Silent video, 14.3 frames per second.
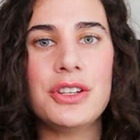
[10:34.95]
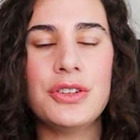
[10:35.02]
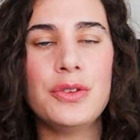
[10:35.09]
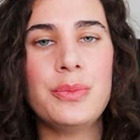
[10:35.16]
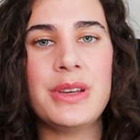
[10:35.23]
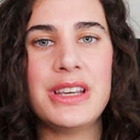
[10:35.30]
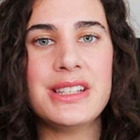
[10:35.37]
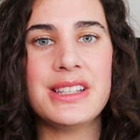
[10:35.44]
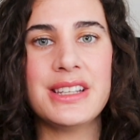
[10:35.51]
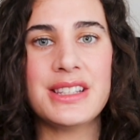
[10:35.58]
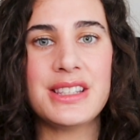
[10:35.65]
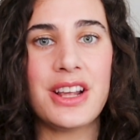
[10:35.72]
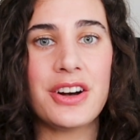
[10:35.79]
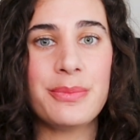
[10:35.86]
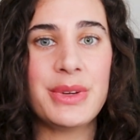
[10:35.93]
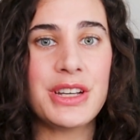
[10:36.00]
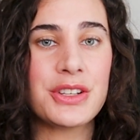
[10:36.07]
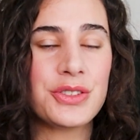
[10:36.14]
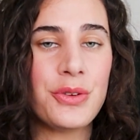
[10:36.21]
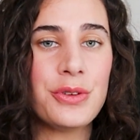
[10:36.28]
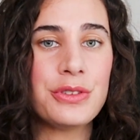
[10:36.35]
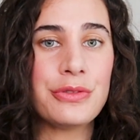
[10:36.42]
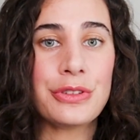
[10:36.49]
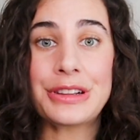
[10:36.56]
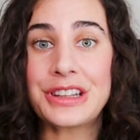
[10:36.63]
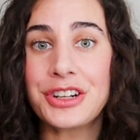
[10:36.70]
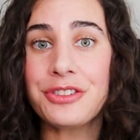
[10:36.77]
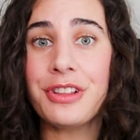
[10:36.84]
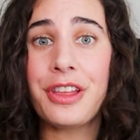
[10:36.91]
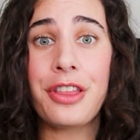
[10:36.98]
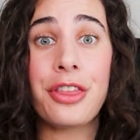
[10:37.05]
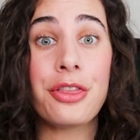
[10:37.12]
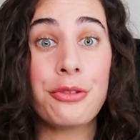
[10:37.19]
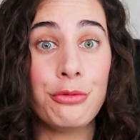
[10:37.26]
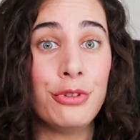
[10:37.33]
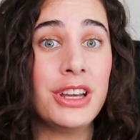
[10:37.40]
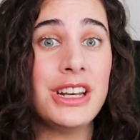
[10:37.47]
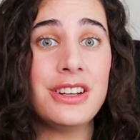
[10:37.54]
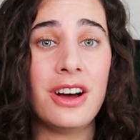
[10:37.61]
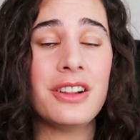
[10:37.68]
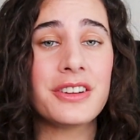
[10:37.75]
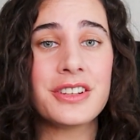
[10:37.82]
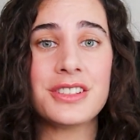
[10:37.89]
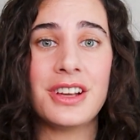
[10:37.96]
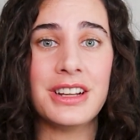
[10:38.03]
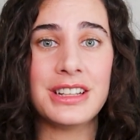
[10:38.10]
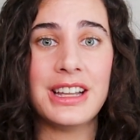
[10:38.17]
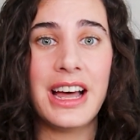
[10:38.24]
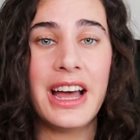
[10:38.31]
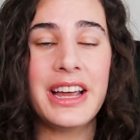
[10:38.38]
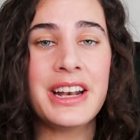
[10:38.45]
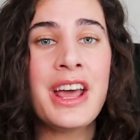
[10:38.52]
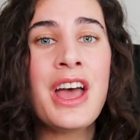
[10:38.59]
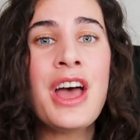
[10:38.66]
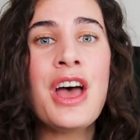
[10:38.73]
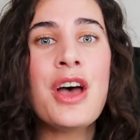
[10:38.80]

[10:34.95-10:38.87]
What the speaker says: new pieces that are being sold for literally $3 online,